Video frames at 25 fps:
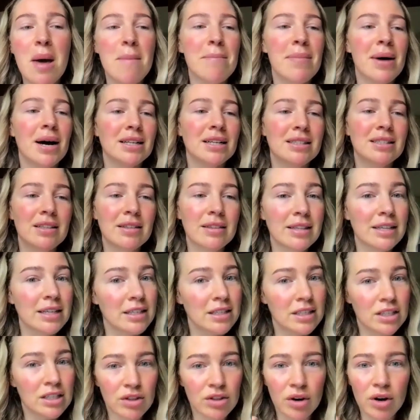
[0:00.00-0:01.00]
But
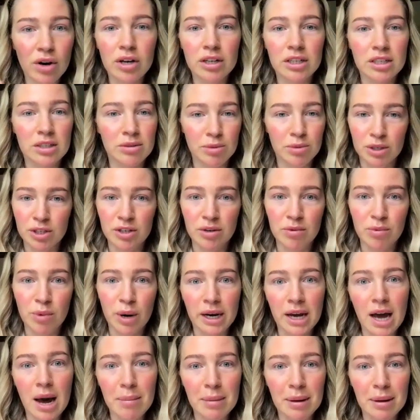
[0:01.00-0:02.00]
these thoughts was were
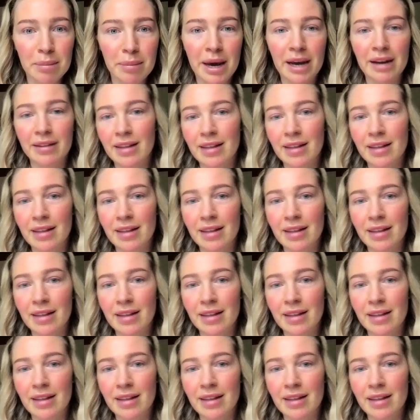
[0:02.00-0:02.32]
coming back.